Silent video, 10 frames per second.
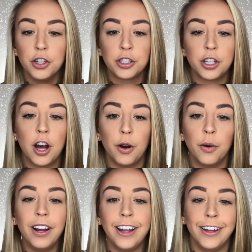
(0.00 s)

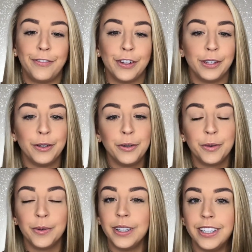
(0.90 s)
So if
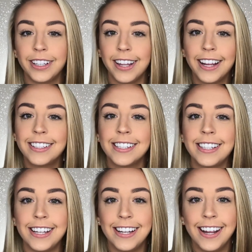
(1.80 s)
you would like to
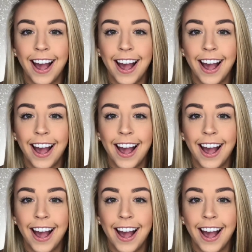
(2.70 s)
see